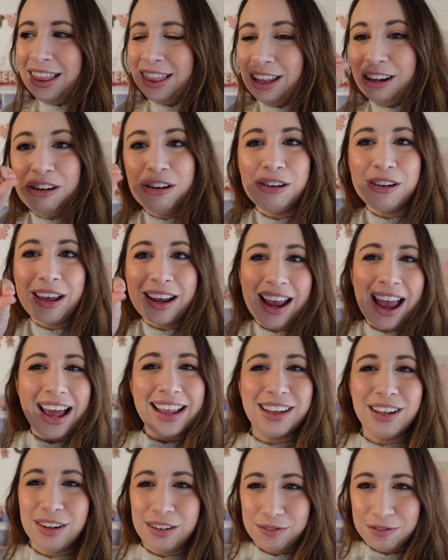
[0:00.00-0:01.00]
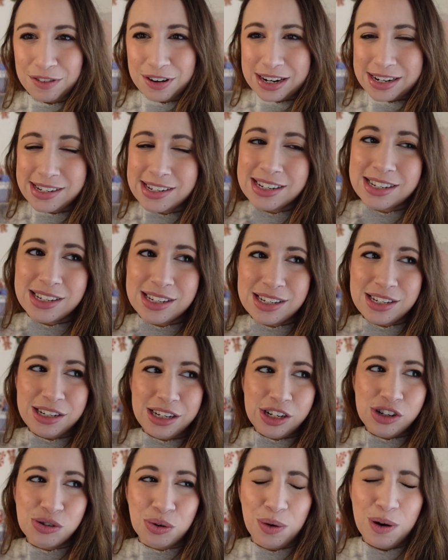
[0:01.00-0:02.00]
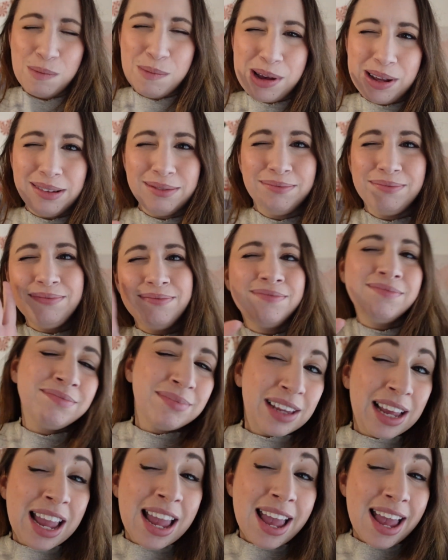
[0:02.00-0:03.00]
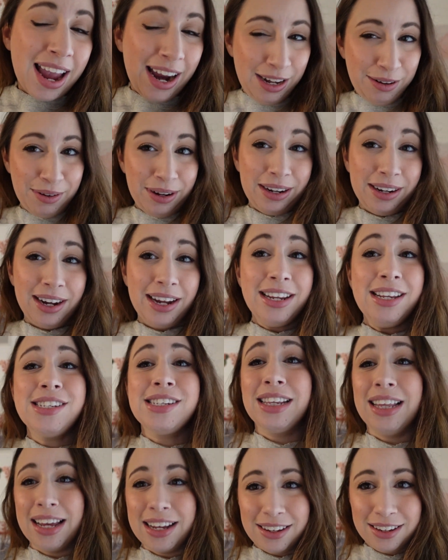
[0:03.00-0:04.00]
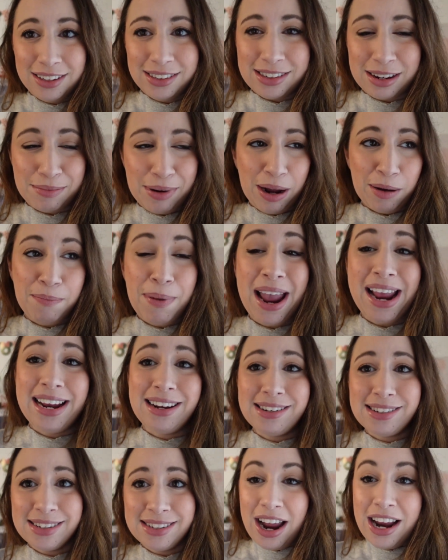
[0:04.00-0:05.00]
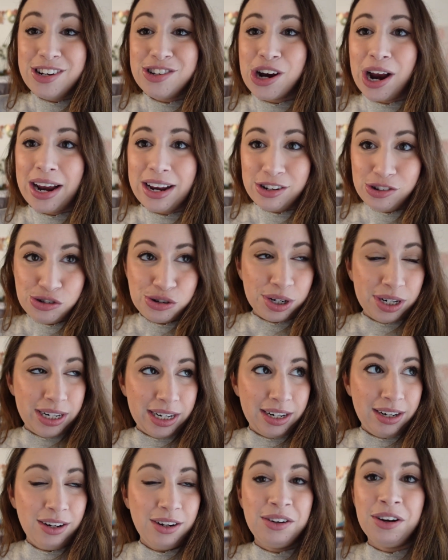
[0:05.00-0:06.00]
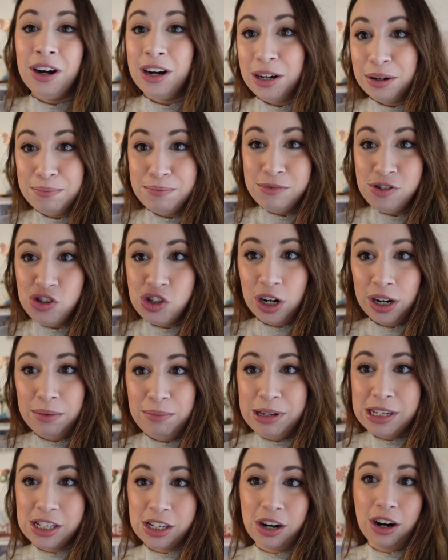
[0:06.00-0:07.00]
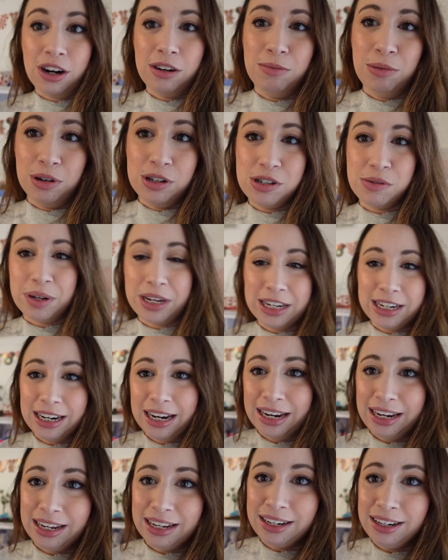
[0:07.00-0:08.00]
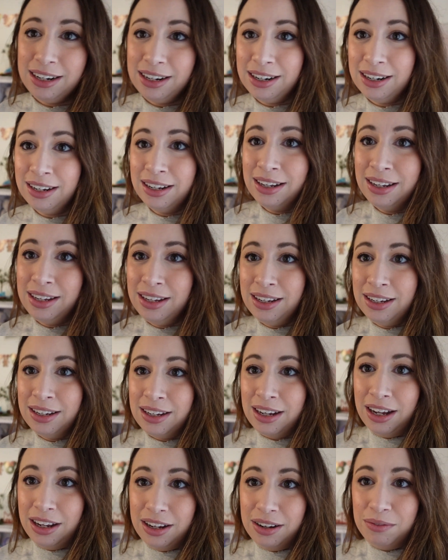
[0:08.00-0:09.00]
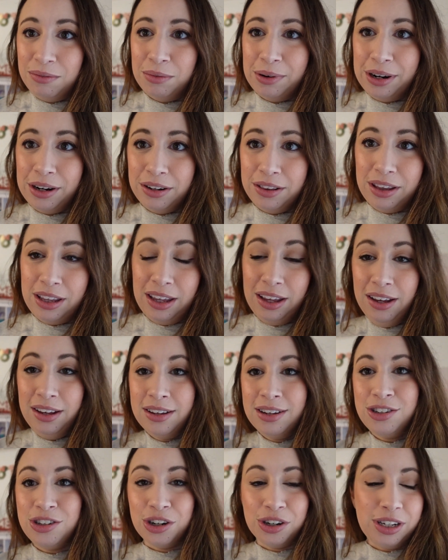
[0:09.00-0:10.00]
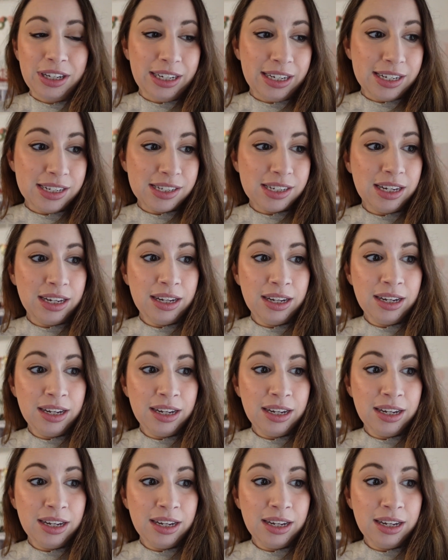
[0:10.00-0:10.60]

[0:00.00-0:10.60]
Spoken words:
let her like add little phrases to each ornament. Anyway, I need to like somehow paint a giant tree on a giant piece of cardboard so we can hang it where the turkey is.